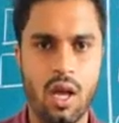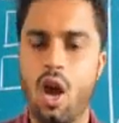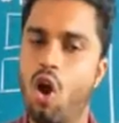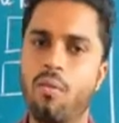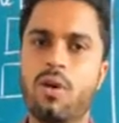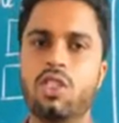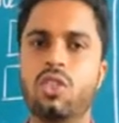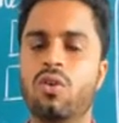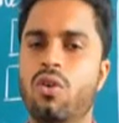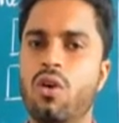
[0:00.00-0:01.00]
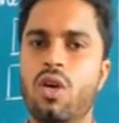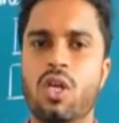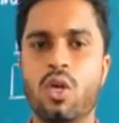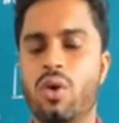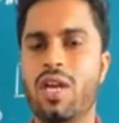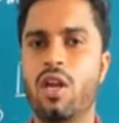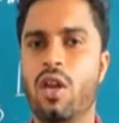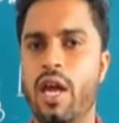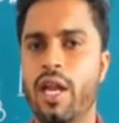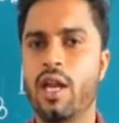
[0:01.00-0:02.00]
How much you can
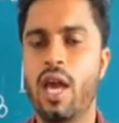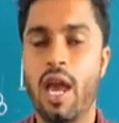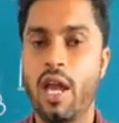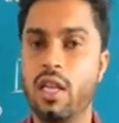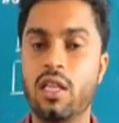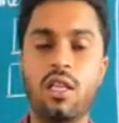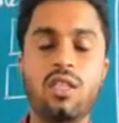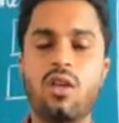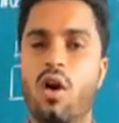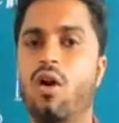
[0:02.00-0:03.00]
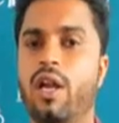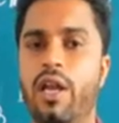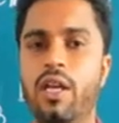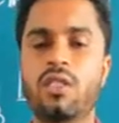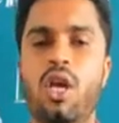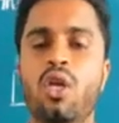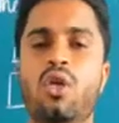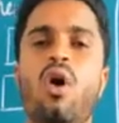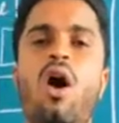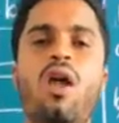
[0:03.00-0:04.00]
write, and in these holidays
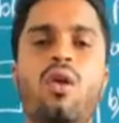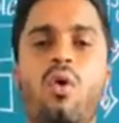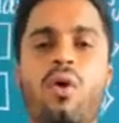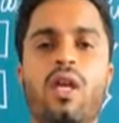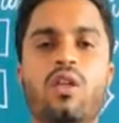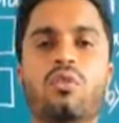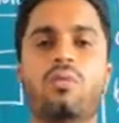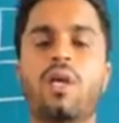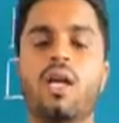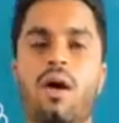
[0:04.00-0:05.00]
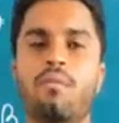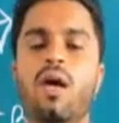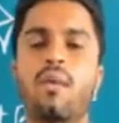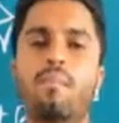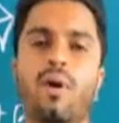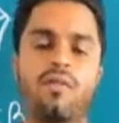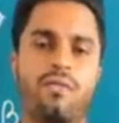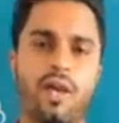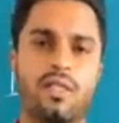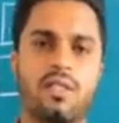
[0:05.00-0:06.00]
you are going to become
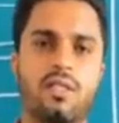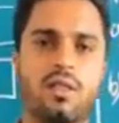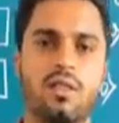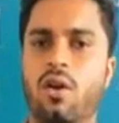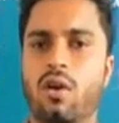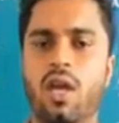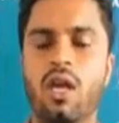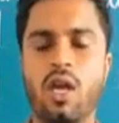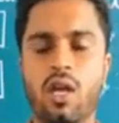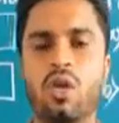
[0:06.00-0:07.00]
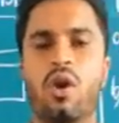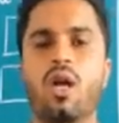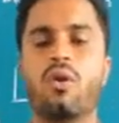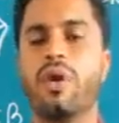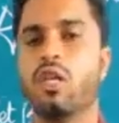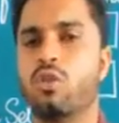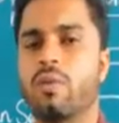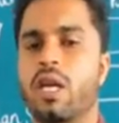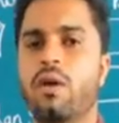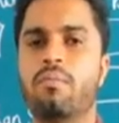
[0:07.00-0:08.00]
perfect. Okay, you are going to
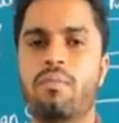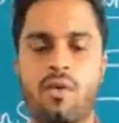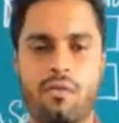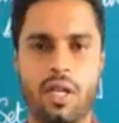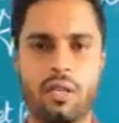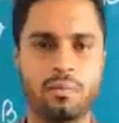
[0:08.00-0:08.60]
become perfect.